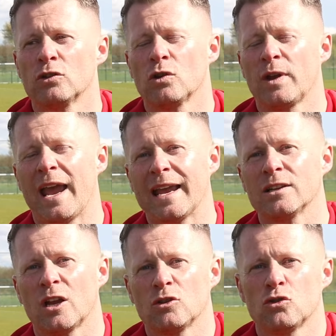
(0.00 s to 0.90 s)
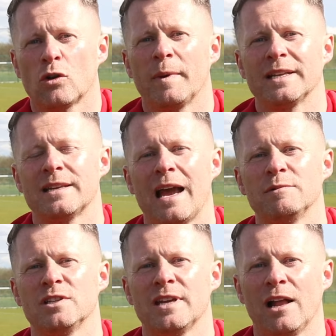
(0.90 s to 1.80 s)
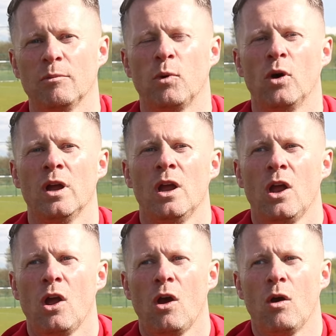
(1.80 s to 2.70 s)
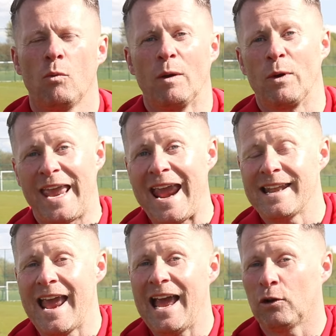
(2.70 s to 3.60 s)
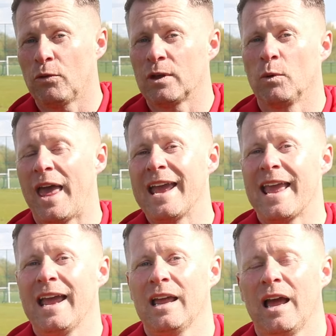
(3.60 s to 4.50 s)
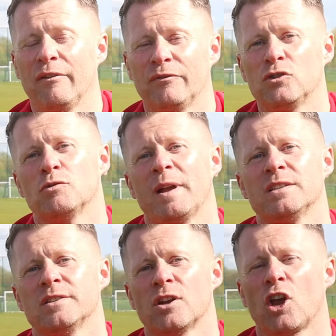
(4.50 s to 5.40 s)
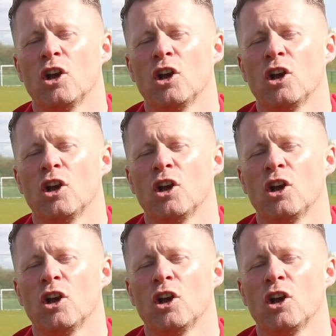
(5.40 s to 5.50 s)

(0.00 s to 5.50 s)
So yeah, it took a bit of time to gel, but we're getting there. I don't think we're there yet. I've just mentioned to the